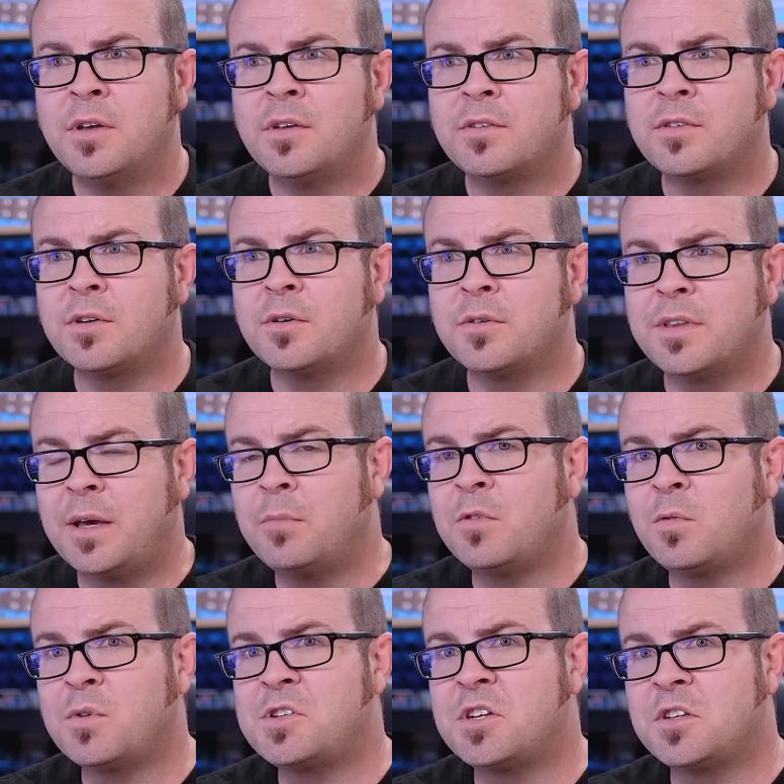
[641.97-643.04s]
So them
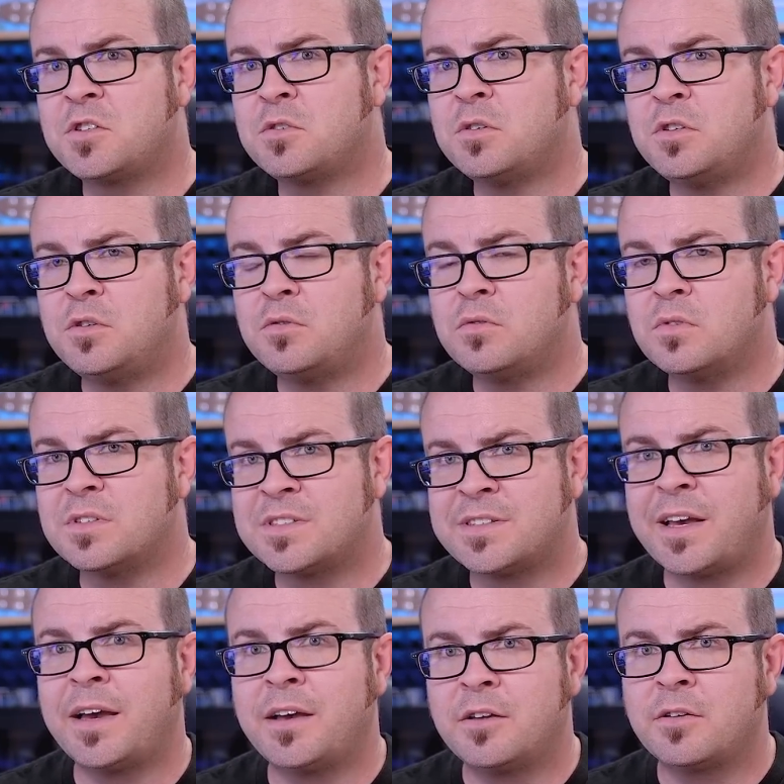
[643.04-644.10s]
switching to a new
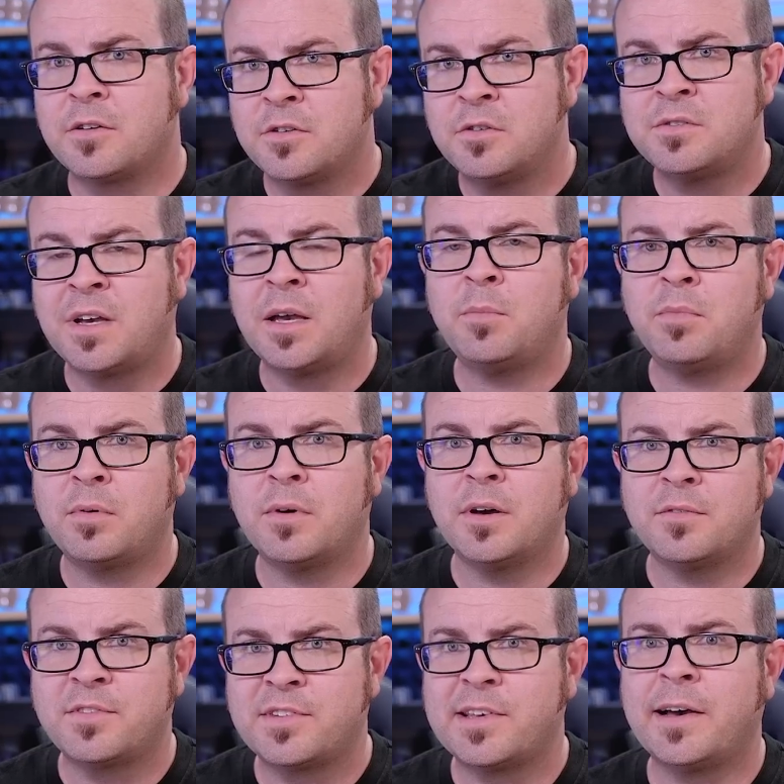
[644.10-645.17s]
style or new type
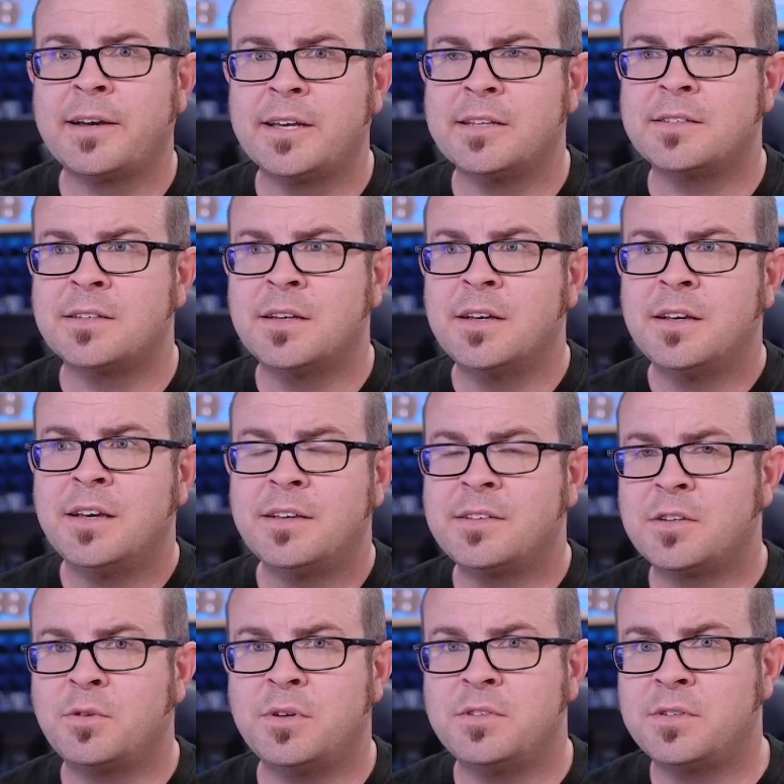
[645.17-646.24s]
of sockets
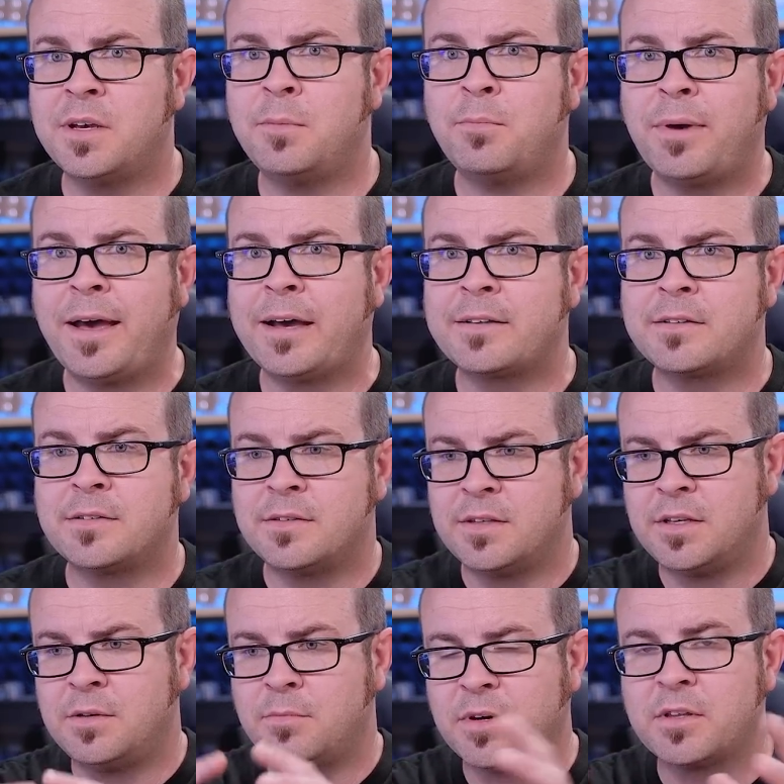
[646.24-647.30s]
isn't going to impact
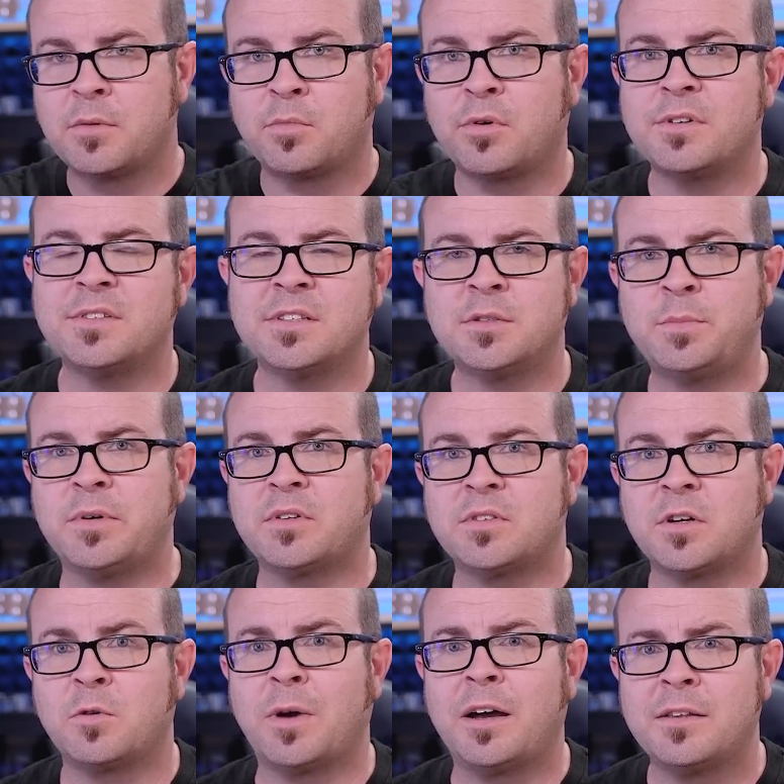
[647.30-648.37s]
the motherboard that's built
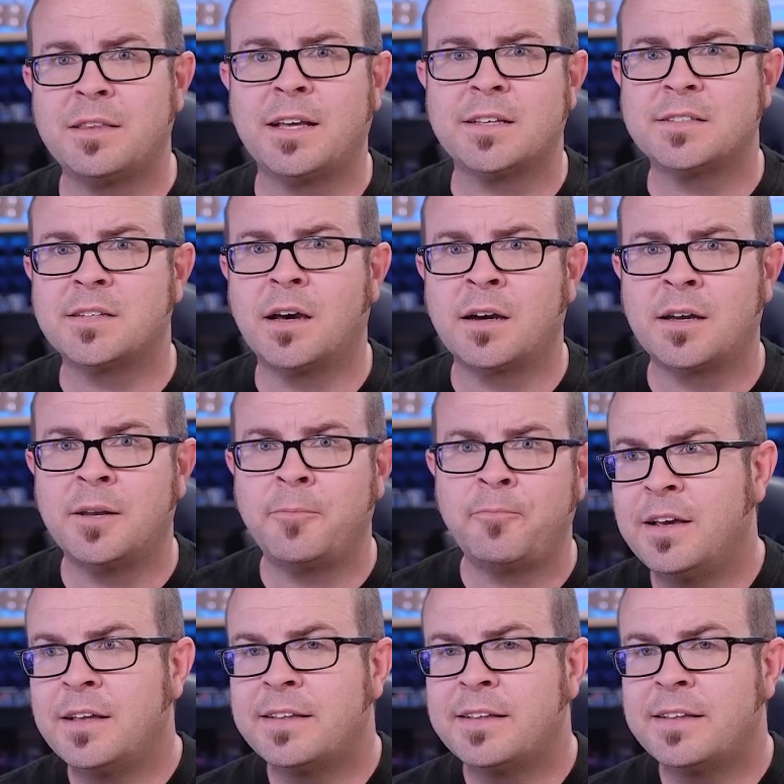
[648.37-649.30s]
around that socket.